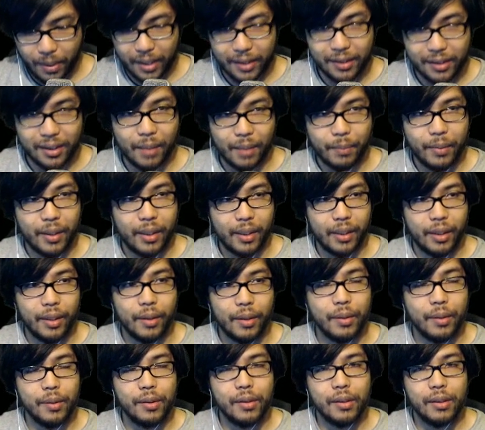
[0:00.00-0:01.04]
not being
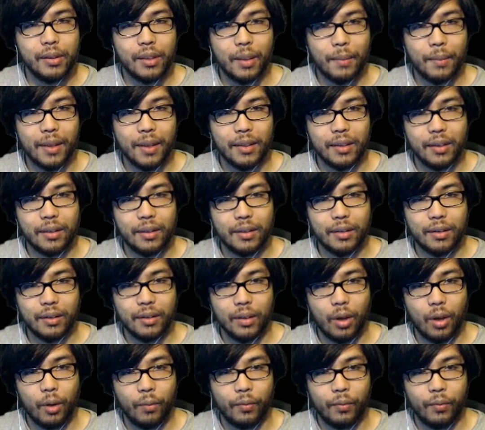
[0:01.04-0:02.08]
used, I might
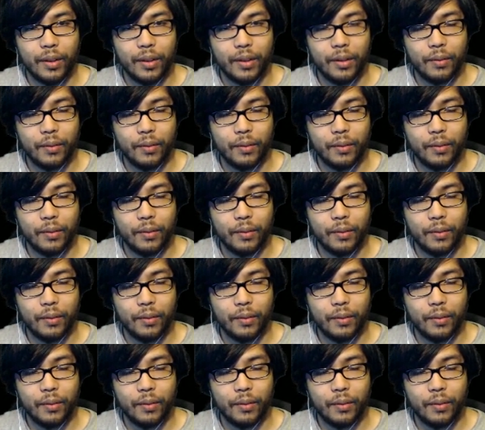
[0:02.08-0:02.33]
hopefully